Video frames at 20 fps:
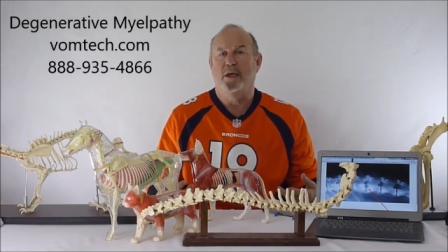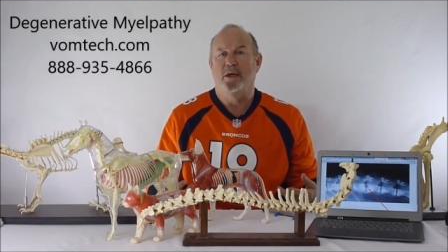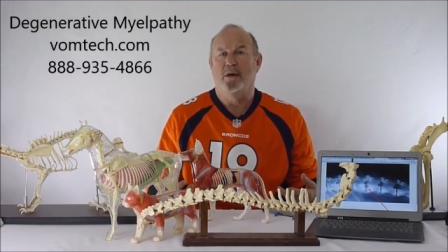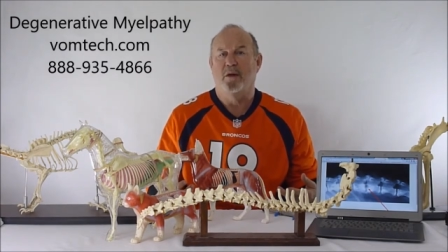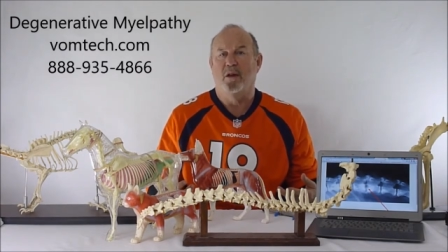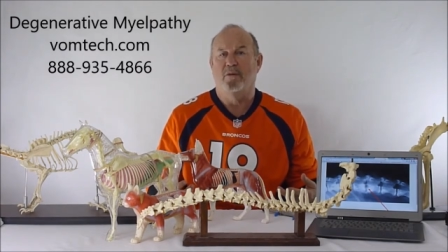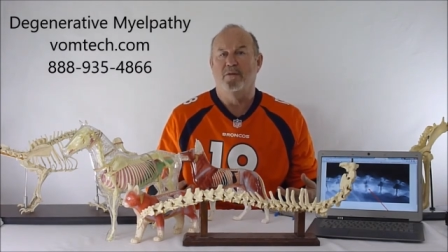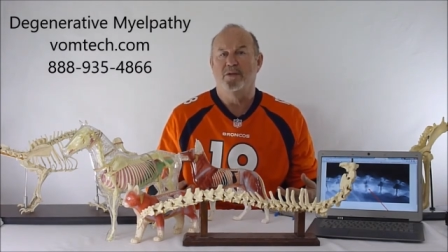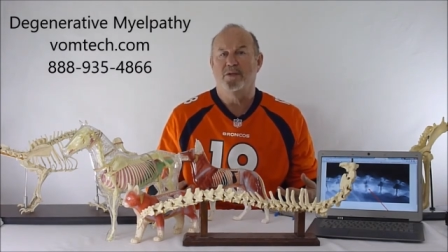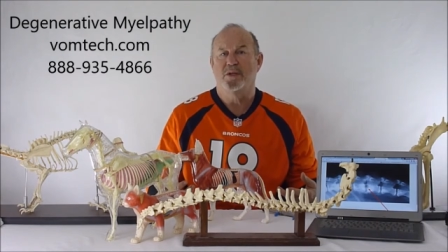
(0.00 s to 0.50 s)
and
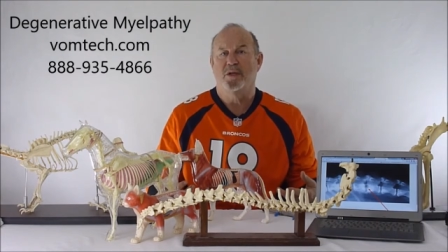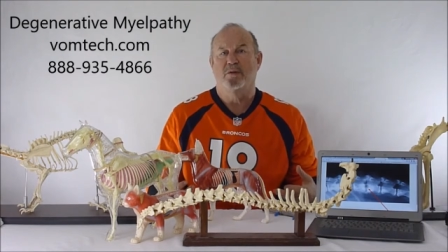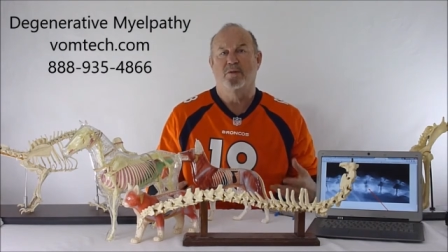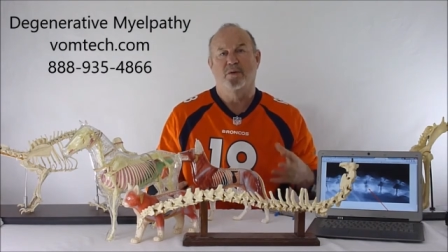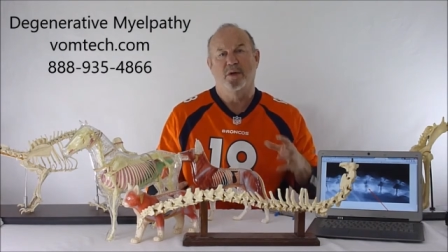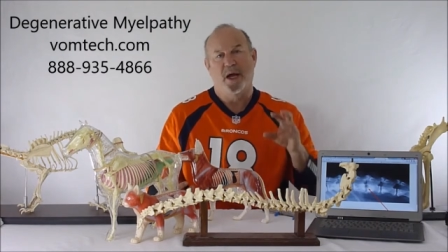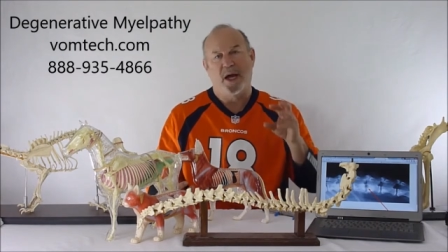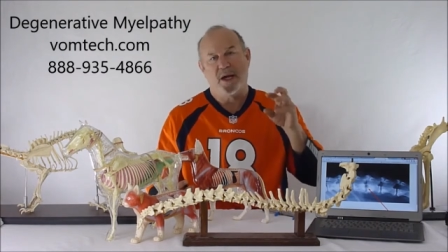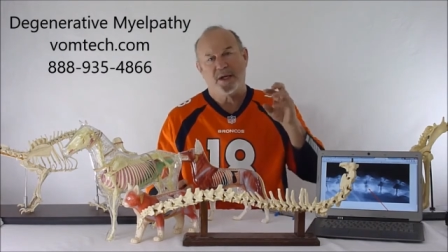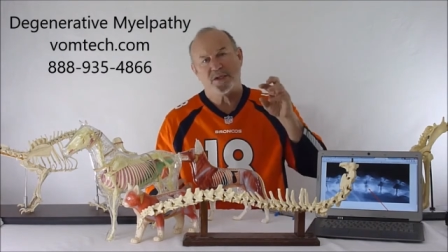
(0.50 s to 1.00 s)
all of a sudden
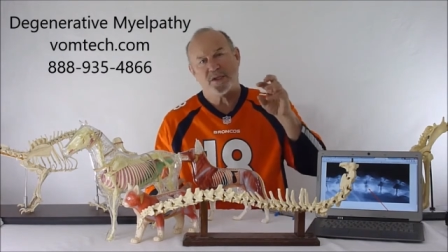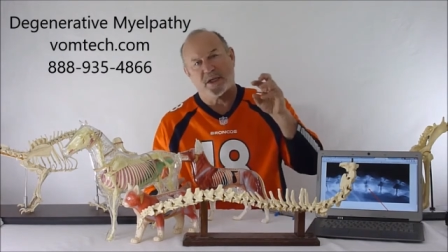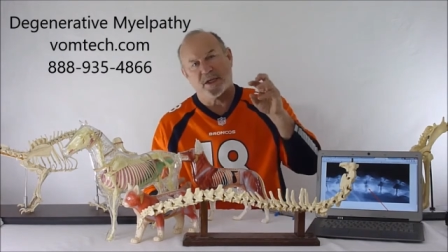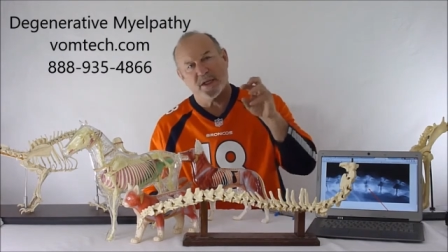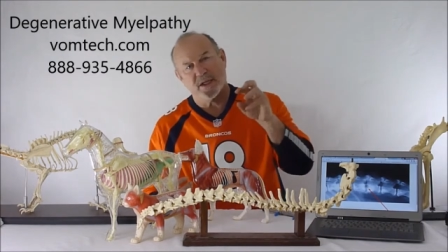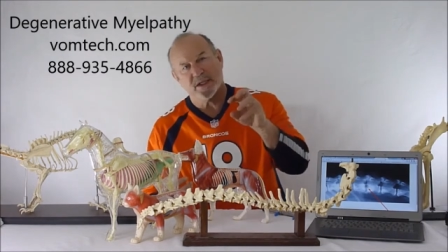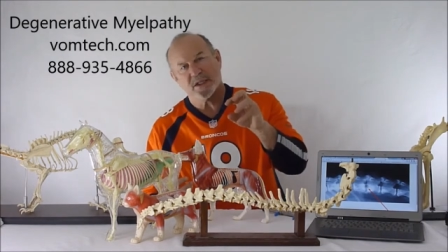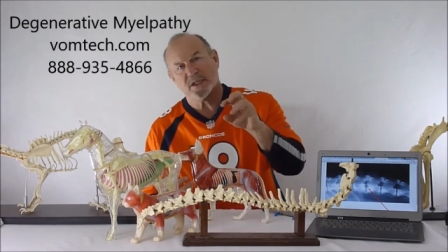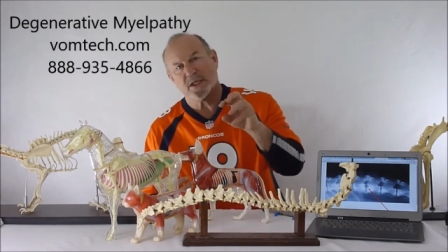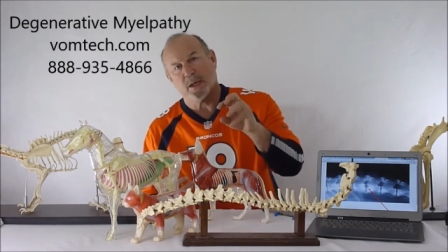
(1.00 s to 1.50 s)
reacts
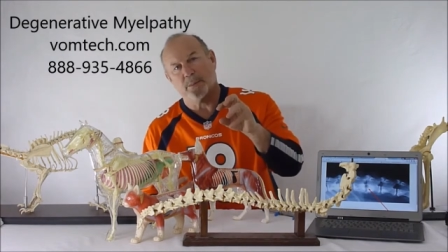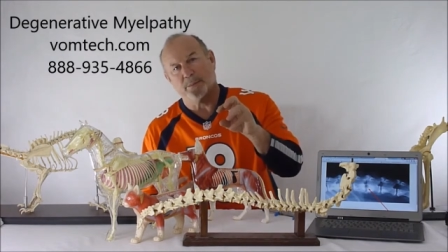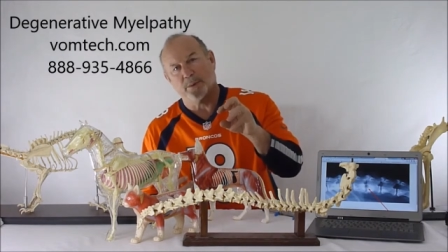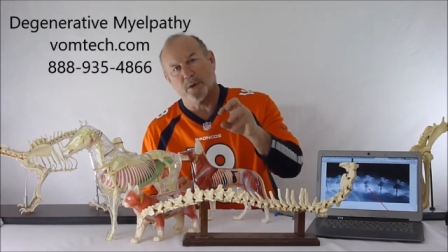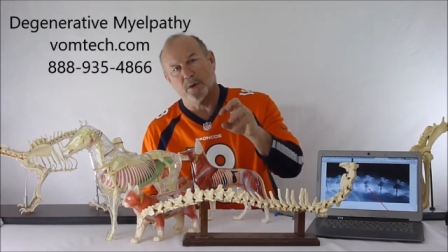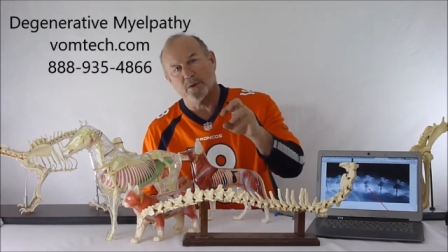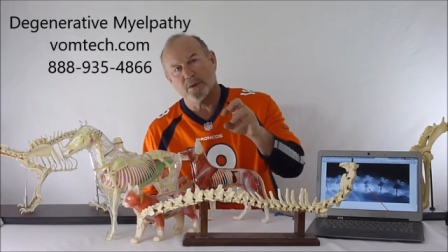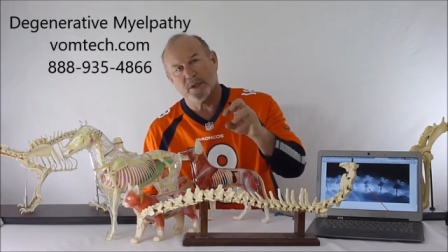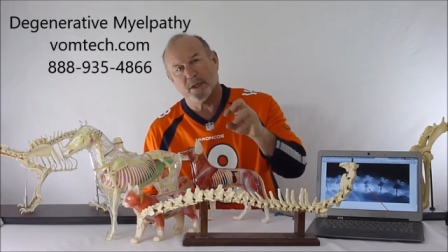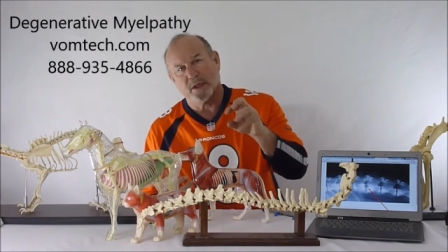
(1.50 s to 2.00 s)
against that
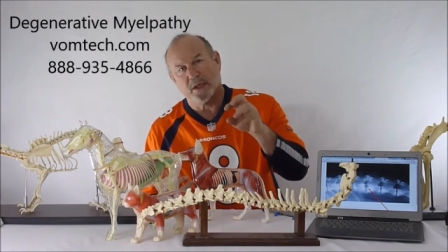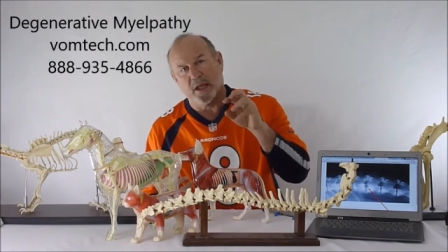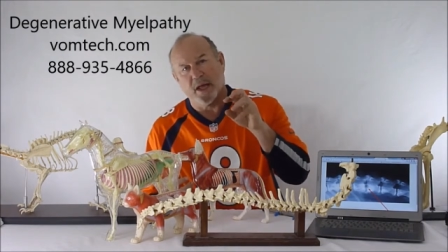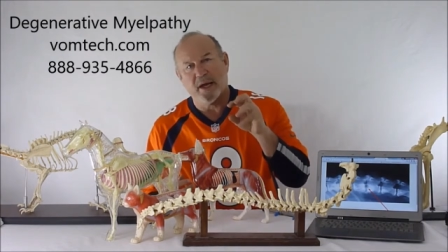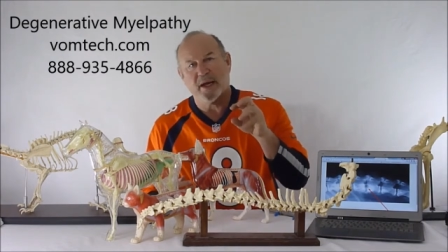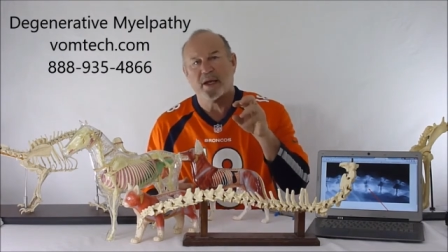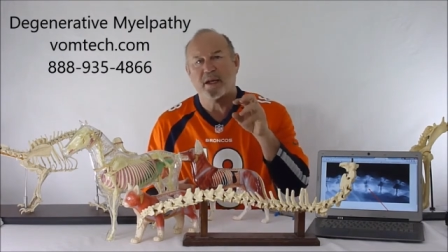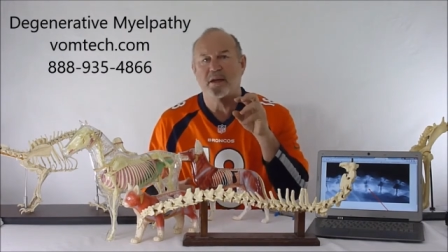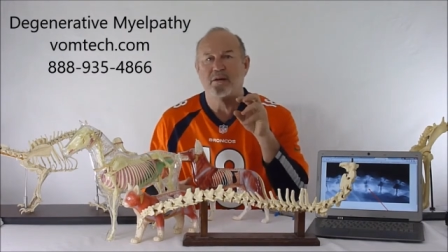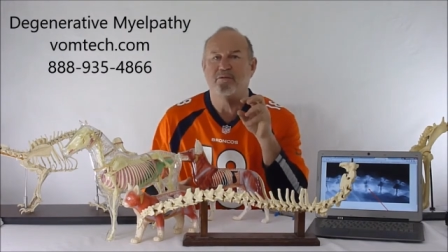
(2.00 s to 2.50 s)
protein
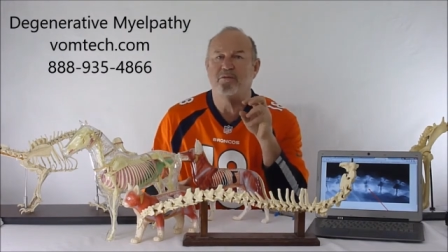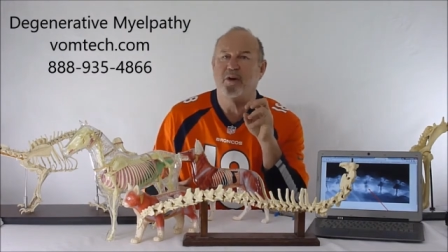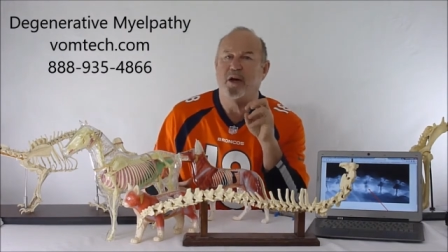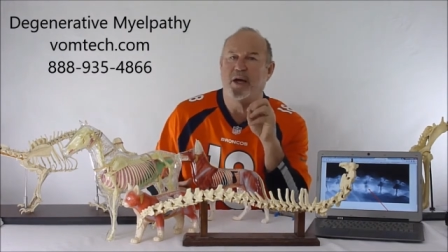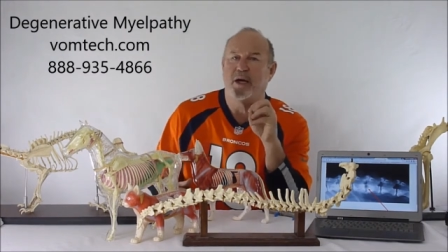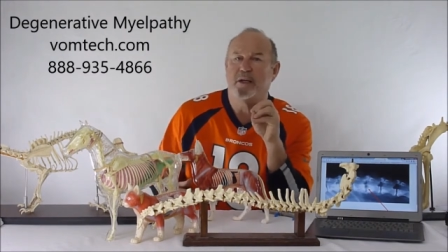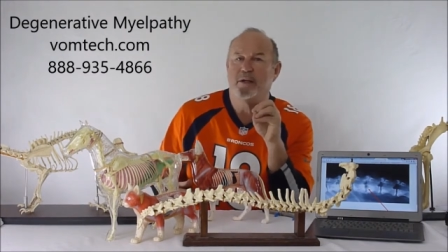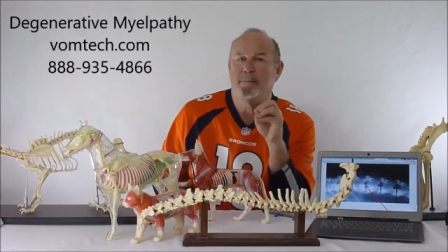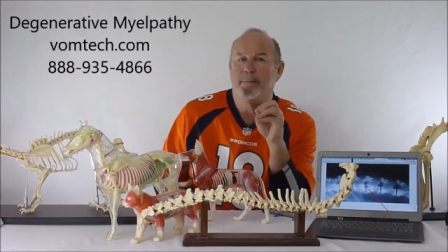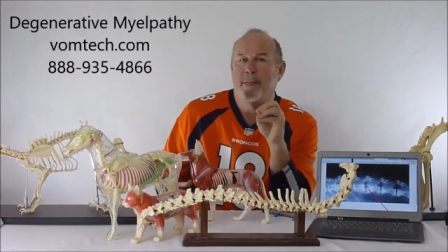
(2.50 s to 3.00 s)
like it, in
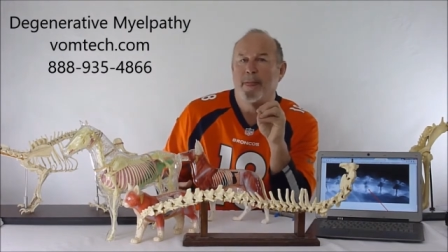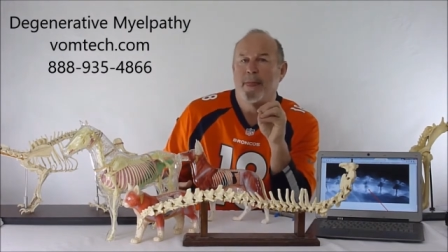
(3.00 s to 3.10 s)
fact,